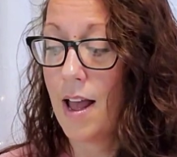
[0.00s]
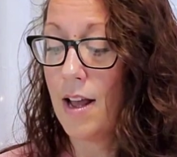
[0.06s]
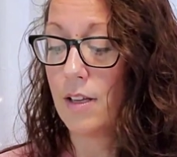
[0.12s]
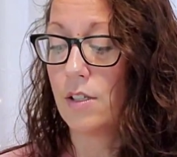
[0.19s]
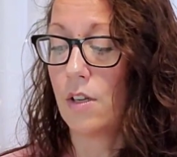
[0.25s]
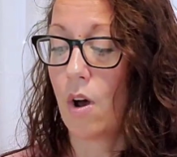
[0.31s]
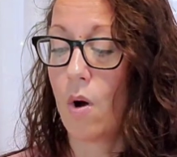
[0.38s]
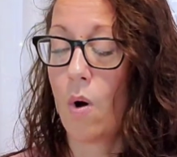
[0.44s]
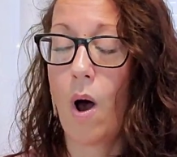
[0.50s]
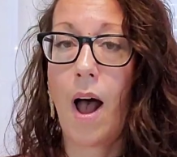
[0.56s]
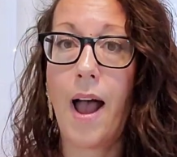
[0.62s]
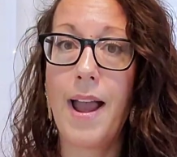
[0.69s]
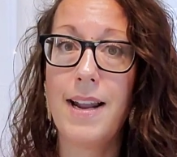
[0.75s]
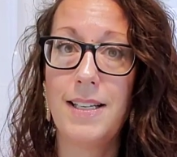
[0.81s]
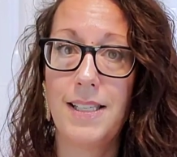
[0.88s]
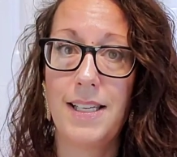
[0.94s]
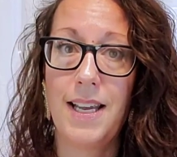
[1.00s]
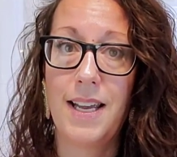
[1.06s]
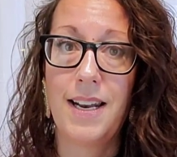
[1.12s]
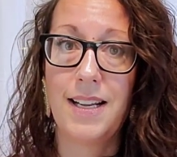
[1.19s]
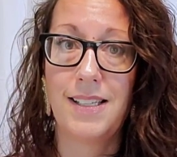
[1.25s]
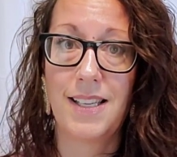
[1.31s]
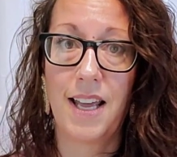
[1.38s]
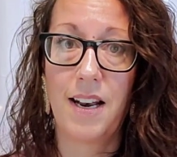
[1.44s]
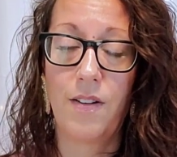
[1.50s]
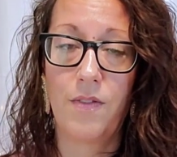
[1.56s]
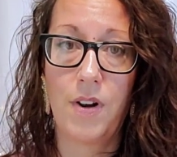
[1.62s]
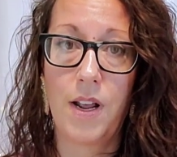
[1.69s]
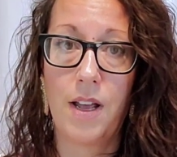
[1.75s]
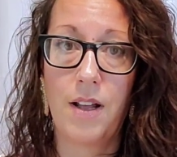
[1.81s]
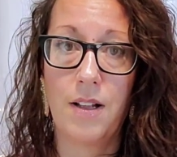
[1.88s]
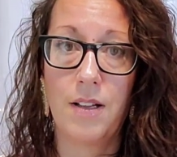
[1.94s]
So I did a set of
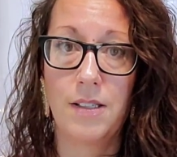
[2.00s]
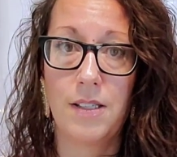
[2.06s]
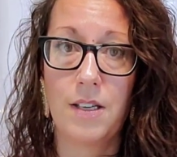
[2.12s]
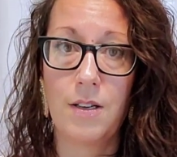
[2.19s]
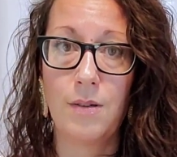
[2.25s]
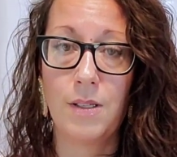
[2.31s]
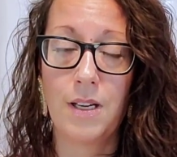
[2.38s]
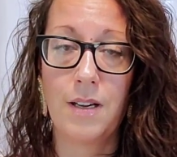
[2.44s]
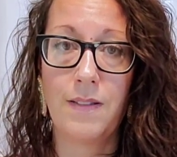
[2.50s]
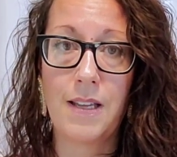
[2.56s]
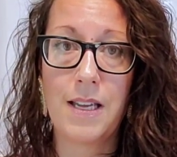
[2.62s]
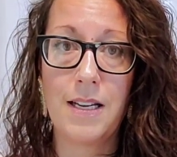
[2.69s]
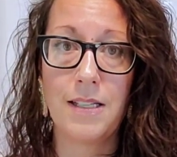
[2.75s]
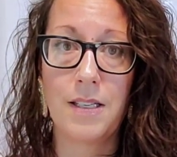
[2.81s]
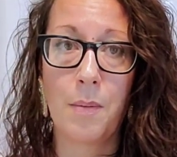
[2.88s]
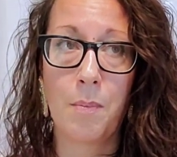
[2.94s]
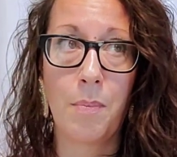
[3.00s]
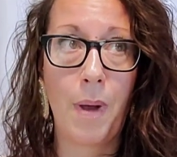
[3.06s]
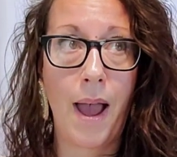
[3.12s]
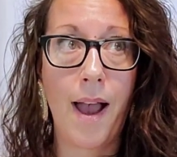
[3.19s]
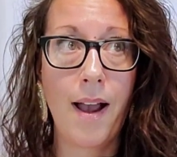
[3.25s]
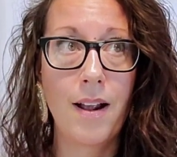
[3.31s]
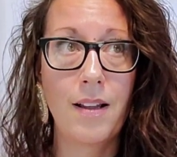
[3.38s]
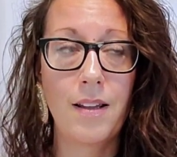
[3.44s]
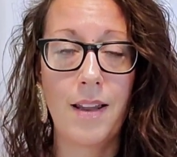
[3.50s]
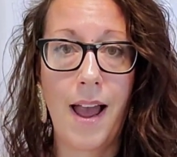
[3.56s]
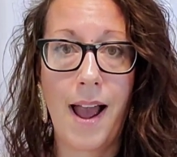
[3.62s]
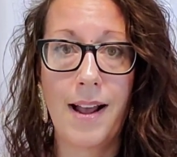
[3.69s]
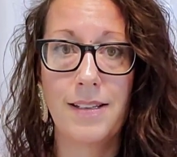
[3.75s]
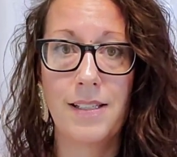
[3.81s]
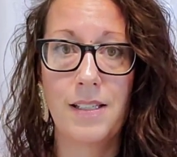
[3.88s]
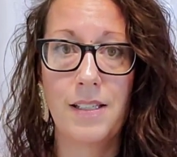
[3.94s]
nails using these back
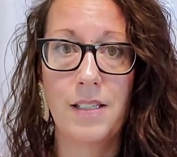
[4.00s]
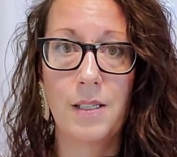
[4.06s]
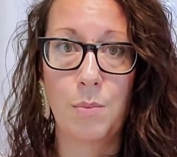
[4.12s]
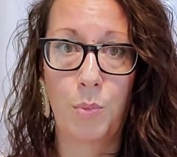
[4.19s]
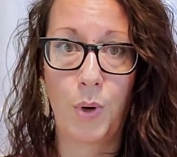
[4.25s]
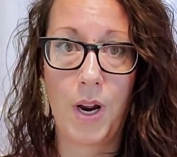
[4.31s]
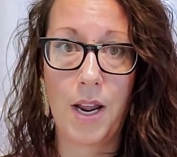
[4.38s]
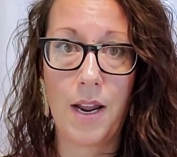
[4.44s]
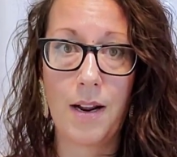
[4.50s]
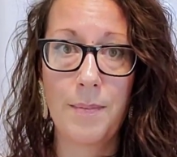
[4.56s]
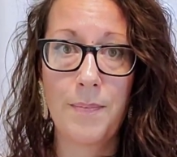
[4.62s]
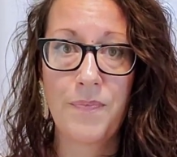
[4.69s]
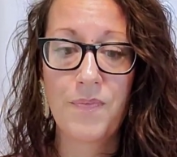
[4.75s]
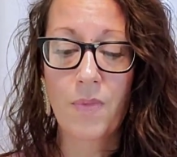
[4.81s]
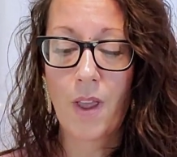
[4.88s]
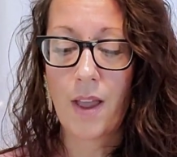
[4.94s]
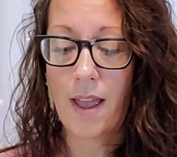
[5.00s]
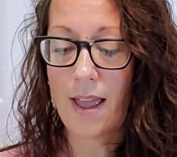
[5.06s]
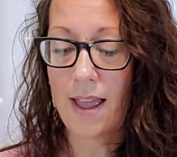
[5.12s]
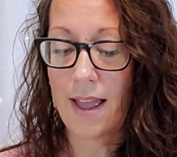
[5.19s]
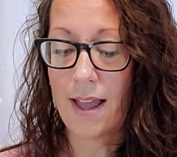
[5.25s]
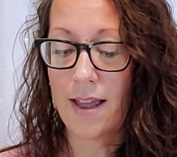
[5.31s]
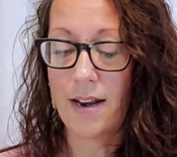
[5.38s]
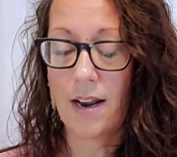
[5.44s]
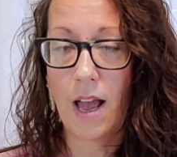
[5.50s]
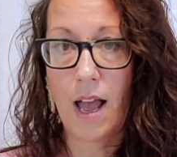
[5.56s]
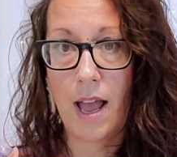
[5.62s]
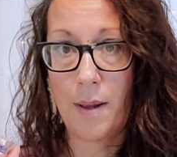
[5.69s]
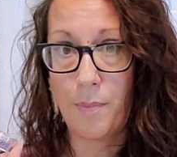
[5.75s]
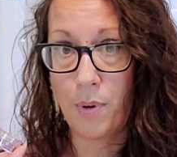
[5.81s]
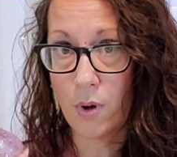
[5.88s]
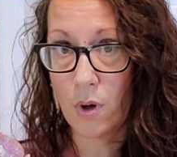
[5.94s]
last spring, and
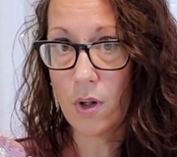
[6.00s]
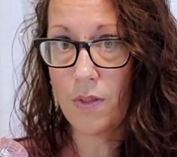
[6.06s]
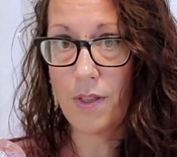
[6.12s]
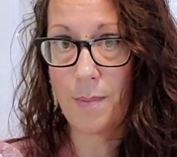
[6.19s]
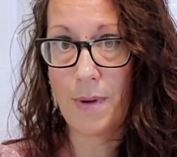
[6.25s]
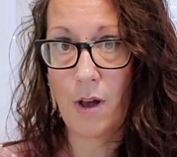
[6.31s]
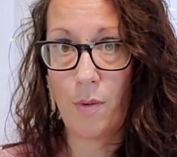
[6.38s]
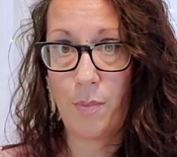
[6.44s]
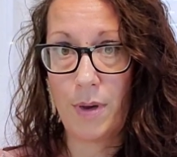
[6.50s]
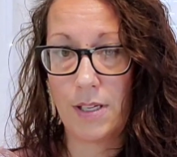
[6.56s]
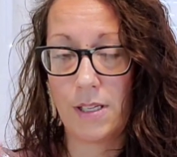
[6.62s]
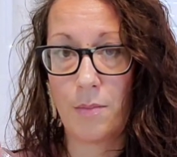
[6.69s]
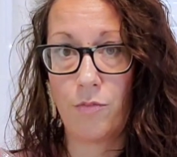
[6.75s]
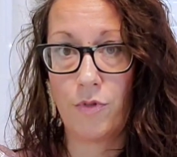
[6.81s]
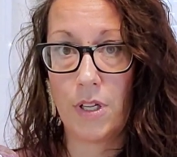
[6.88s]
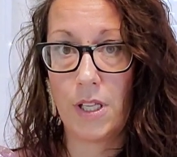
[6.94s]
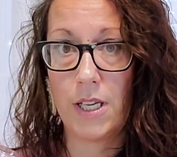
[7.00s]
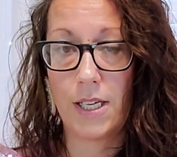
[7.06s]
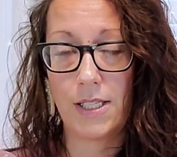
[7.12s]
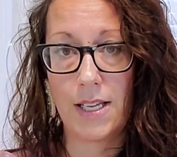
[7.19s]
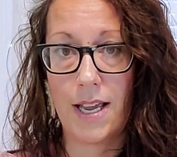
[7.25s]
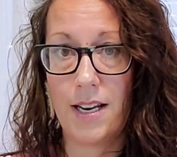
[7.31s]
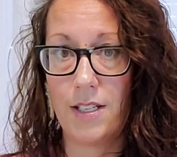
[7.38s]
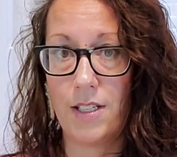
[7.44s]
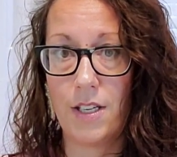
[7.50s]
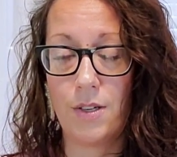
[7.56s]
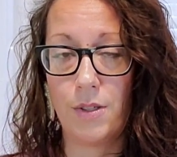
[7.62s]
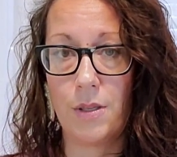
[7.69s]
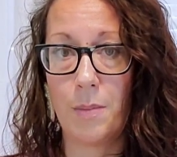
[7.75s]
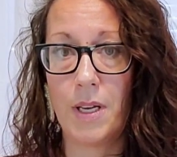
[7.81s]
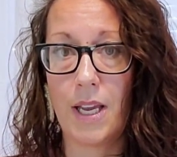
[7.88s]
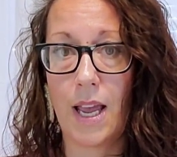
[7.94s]
I pulled them out because I'm really excited to use
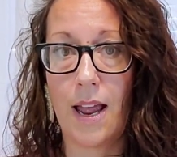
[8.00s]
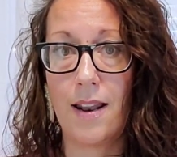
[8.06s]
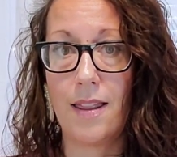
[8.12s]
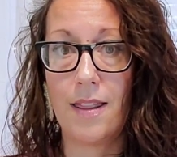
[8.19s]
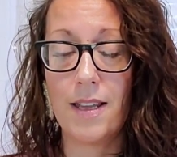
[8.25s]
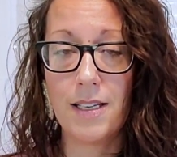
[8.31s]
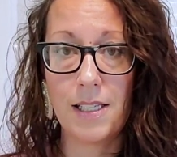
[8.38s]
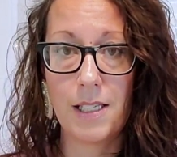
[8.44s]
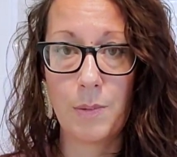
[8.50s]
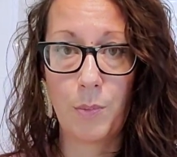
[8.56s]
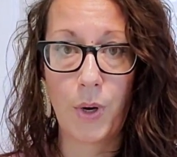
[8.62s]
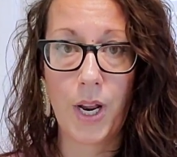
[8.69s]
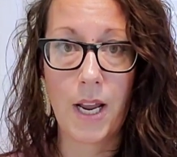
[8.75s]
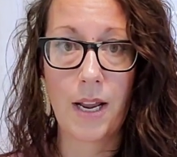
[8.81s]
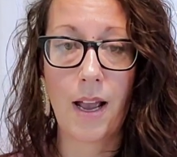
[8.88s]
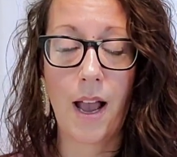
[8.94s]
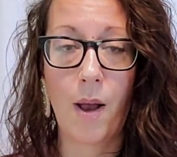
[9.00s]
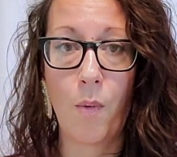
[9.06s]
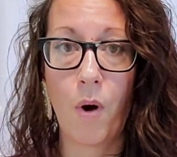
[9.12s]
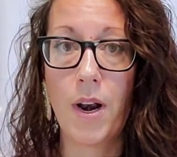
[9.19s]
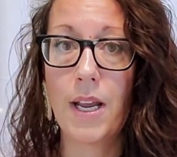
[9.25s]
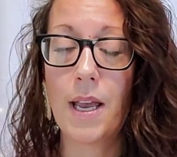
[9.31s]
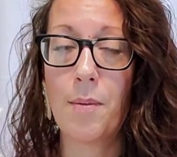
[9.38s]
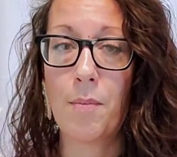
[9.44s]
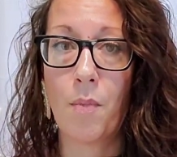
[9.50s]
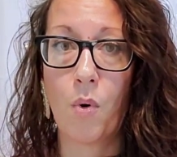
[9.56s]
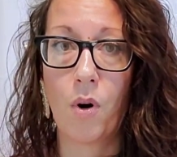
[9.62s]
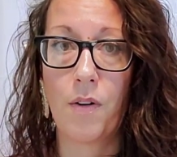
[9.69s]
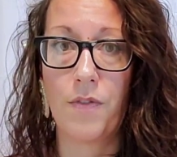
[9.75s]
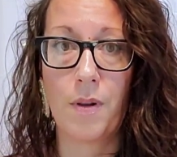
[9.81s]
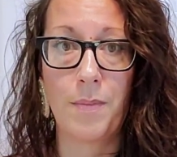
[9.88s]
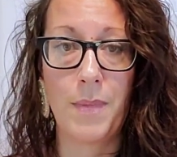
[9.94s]
them again this spring. I want to get more
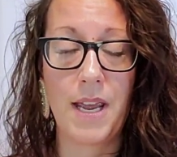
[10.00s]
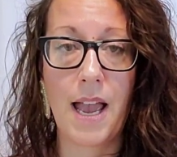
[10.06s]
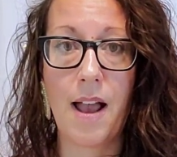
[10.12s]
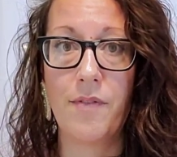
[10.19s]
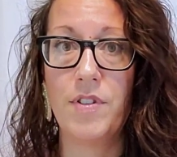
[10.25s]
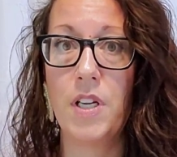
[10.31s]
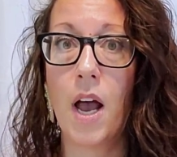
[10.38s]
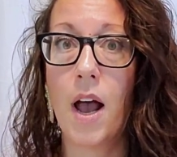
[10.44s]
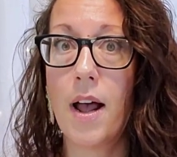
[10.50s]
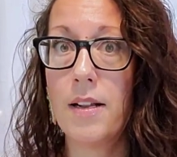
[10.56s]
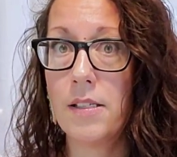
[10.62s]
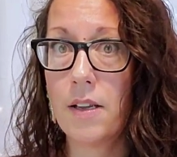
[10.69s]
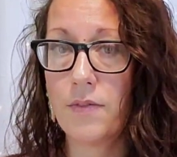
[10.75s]
of them. They have tons of